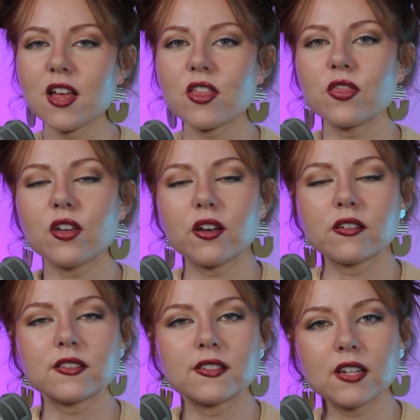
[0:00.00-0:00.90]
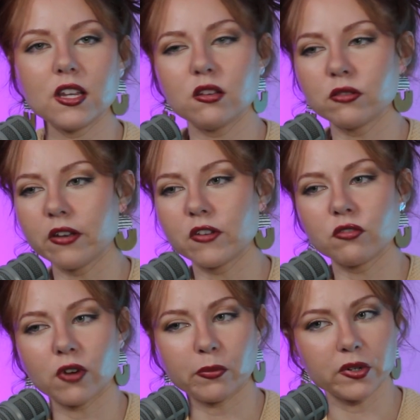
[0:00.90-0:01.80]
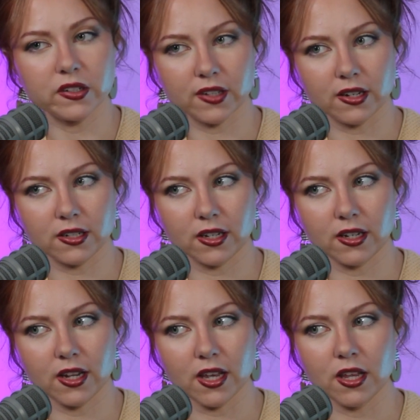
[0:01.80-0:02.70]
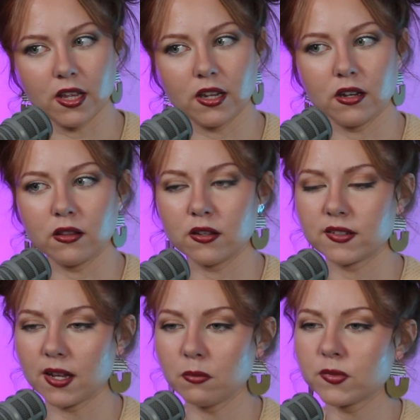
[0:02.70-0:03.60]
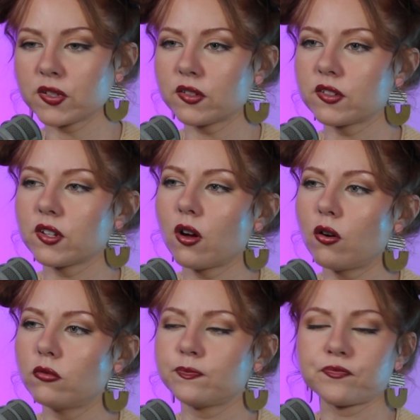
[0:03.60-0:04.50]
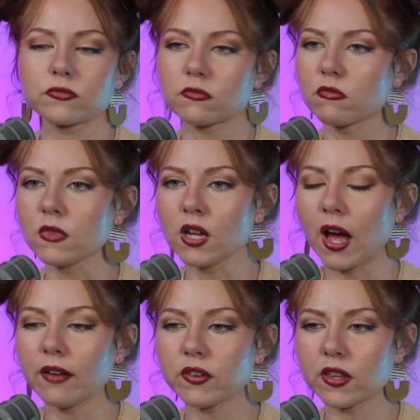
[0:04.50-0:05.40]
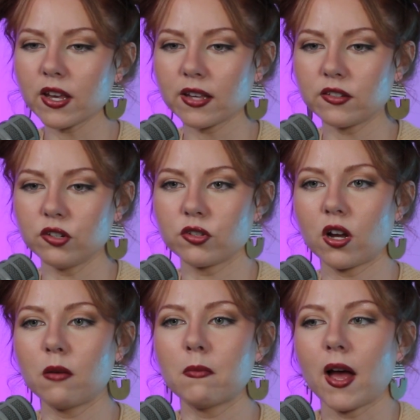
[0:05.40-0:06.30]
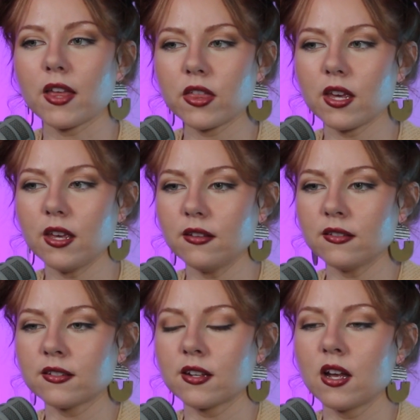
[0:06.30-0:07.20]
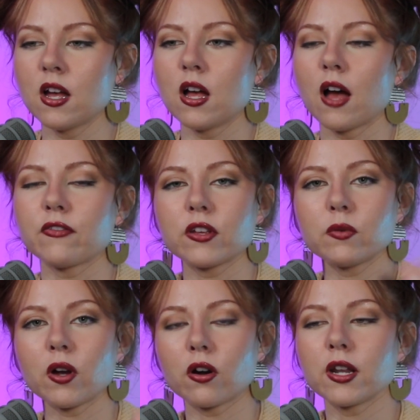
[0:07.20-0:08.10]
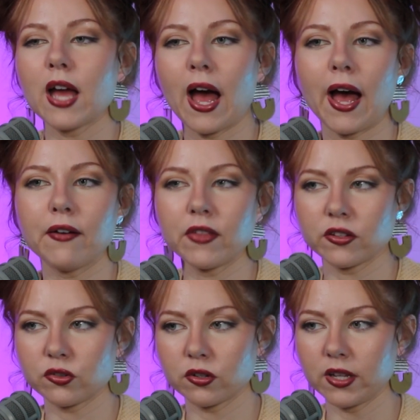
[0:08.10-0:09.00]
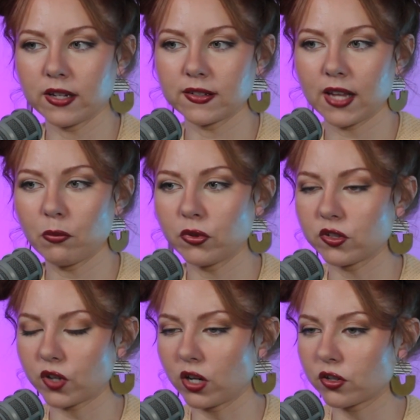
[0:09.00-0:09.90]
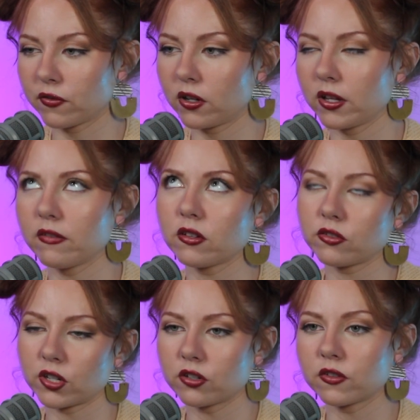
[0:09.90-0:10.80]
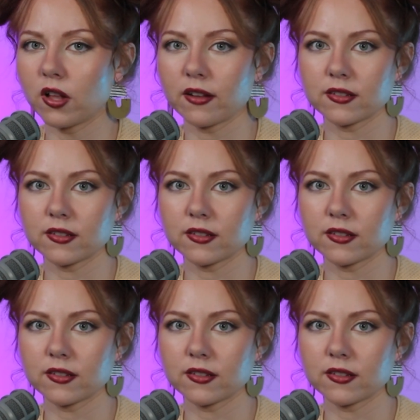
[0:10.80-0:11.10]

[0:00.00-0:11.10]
the city you live in represented in The Sims. So I have nothing against Utah. My thing is, I feel like we already have that sort of landscape with Strangerville, even though Strangerville has